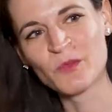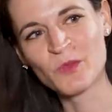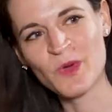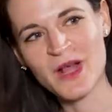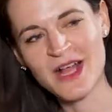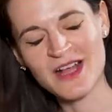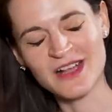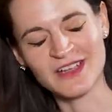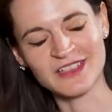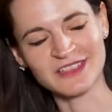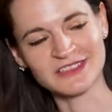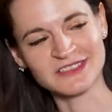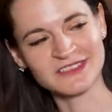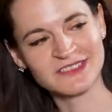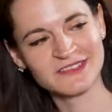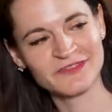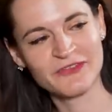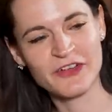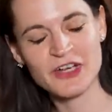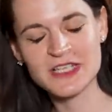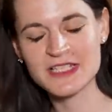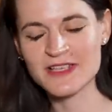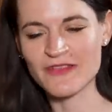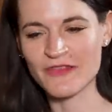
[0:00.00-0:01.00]
Well,
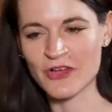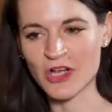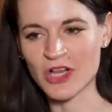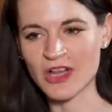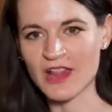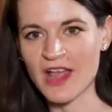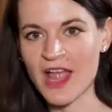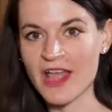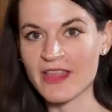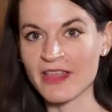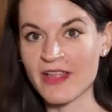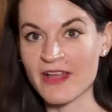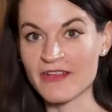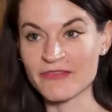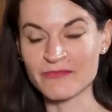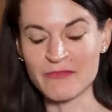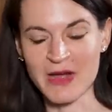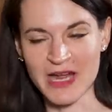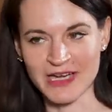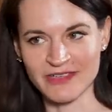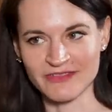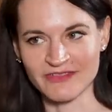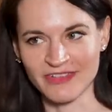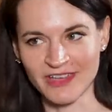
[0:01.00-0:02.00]
first of all, I love
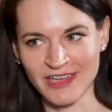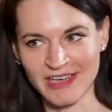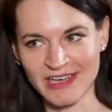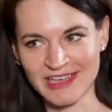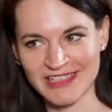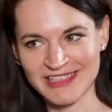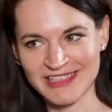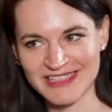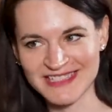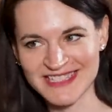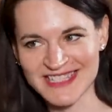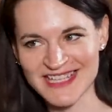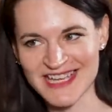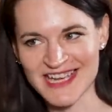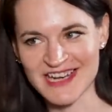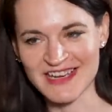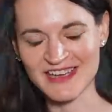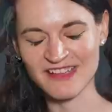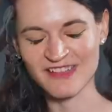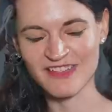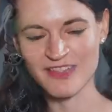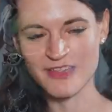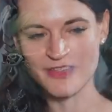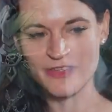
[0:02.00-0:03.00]
Mind Flayers, and
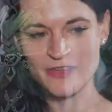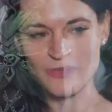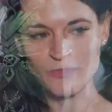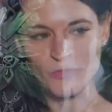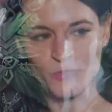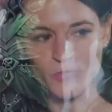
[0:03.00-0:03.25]
I think they're